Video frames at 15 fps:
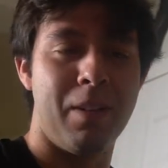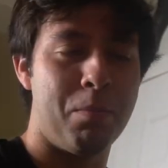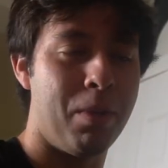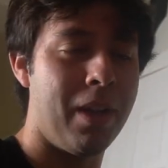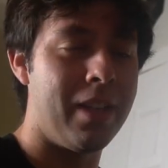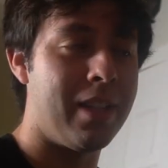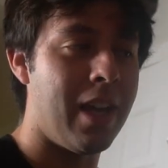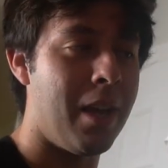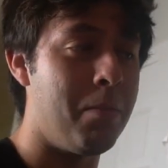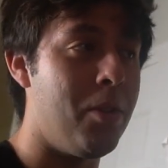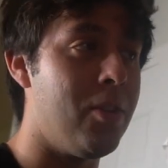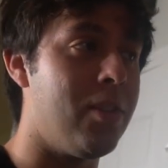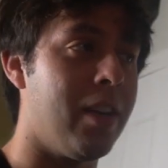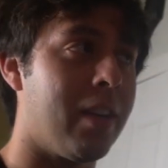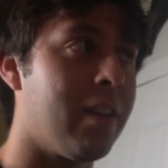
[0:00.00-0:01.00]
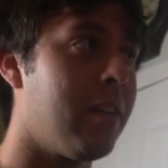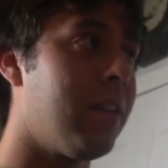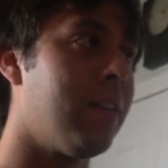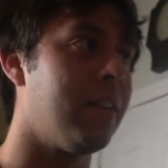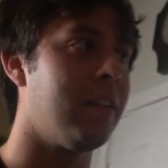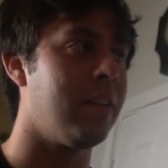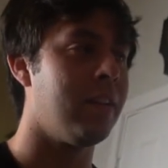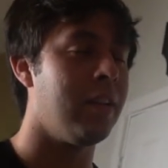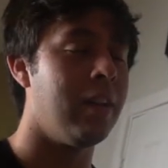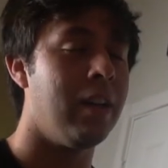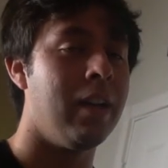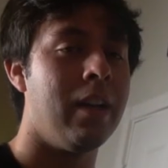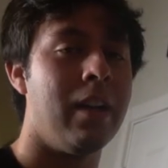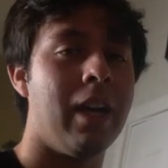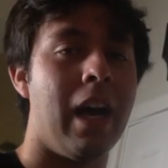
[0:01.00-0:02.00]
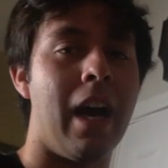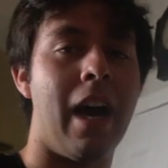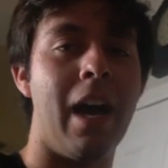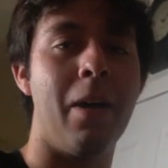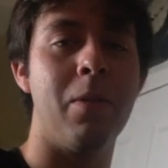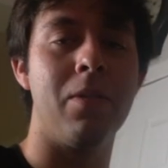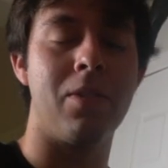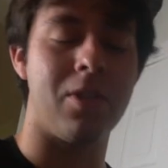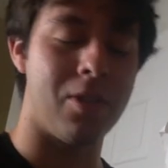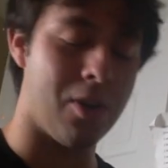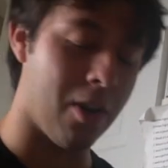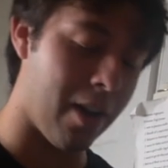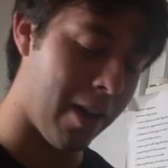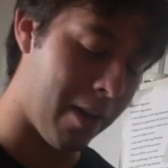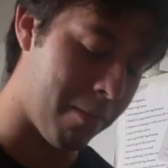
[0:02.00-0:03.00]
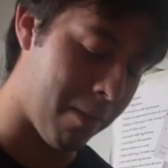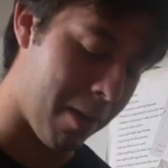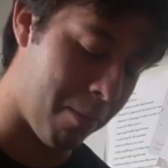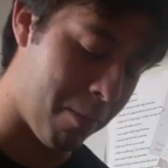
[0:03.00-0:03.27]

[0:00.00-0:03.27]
Play sad music. I was trying my